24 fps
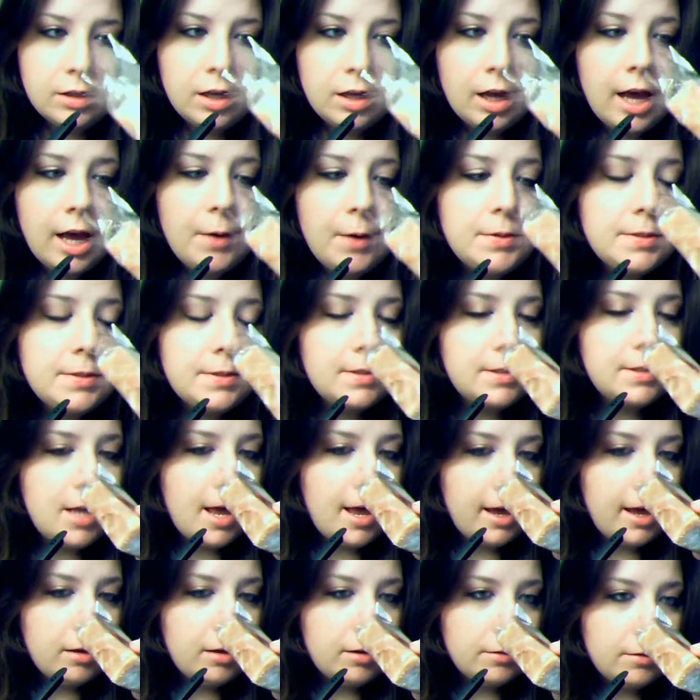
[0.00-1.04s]
I would
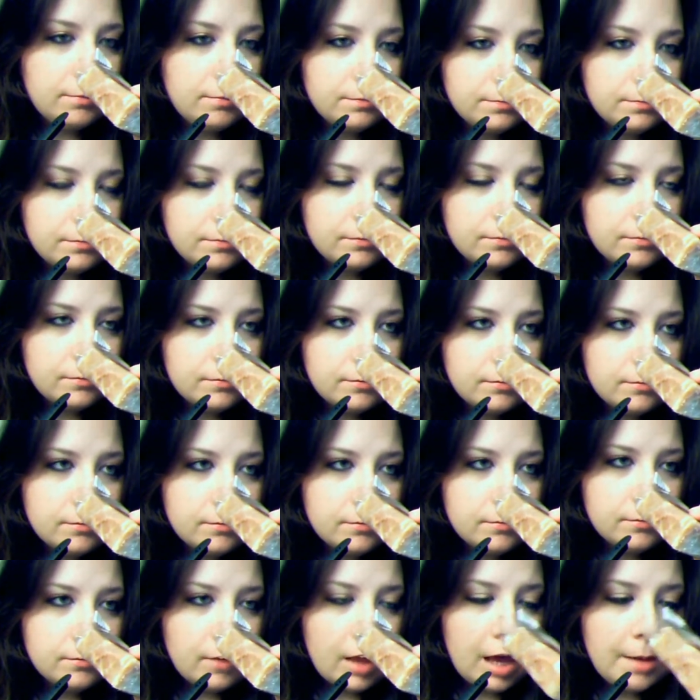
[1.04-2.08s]
say,
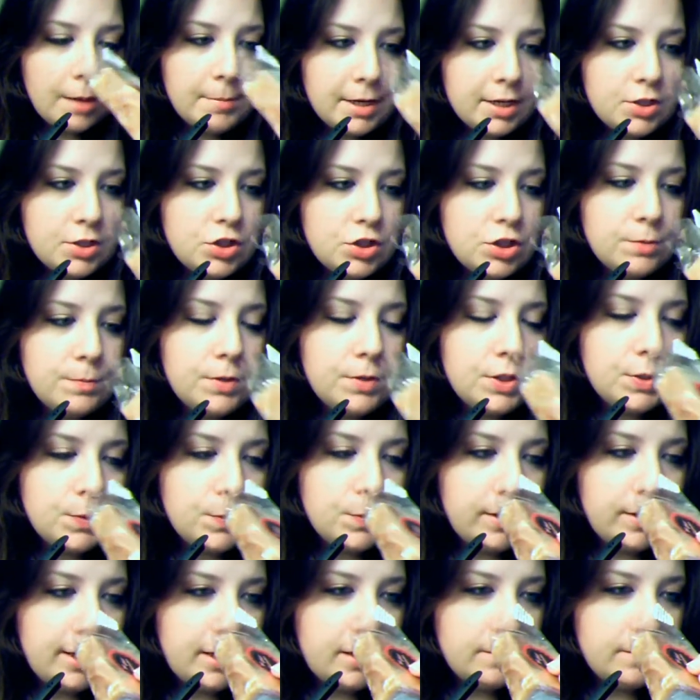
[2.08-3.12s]
a mixture
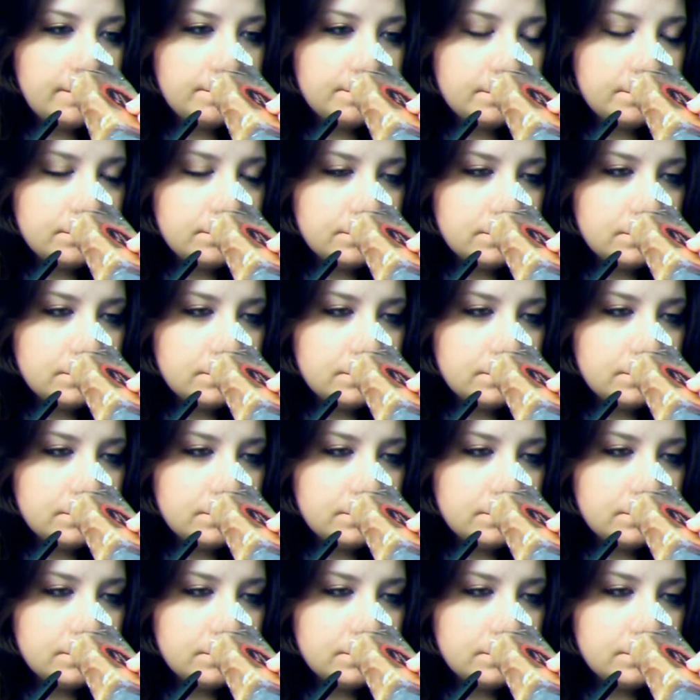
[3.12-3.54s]
between